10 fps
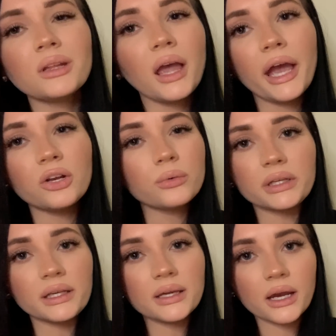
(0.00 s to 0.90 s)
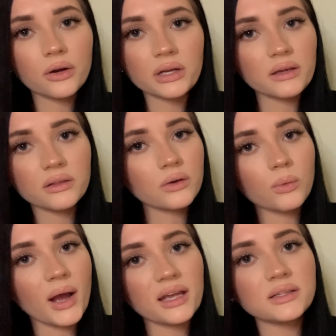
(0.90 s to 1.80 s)
I don't really care either
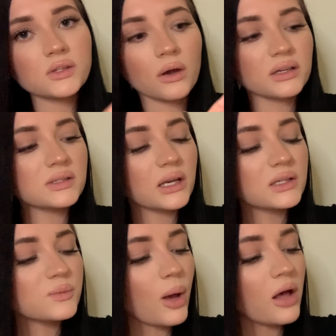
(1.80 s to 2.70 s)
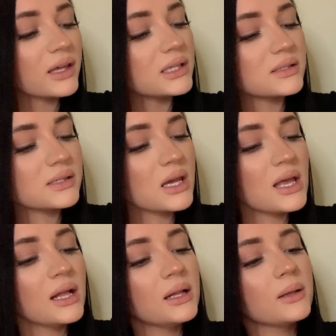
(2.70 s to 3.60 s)
way as long as it has pockets.
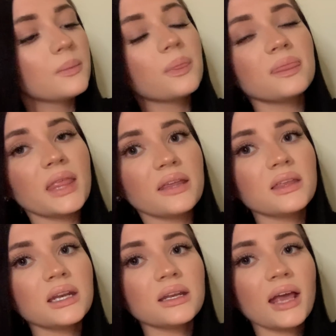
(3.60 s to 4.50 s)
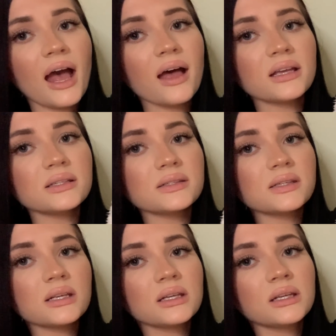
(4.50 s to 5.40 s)
And then it
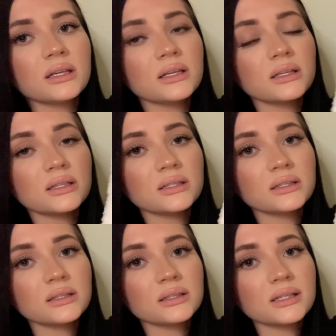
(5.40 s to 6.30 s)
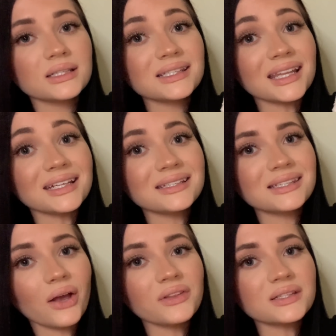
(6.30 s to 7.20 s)
has slits
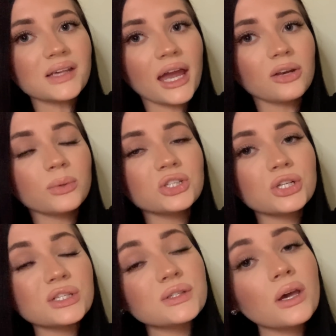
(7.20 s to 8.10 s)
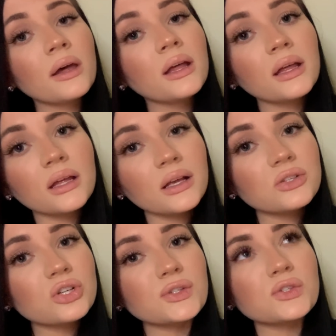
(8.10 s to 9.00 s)
down the side, which is
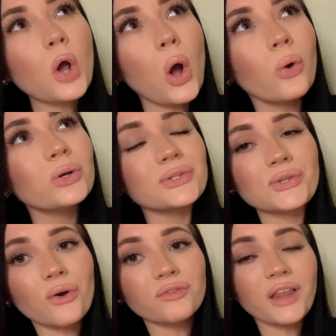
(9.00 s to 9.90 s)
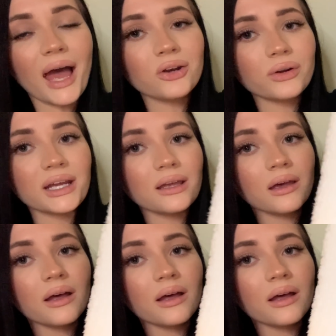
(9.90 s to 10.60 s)
just so flattering.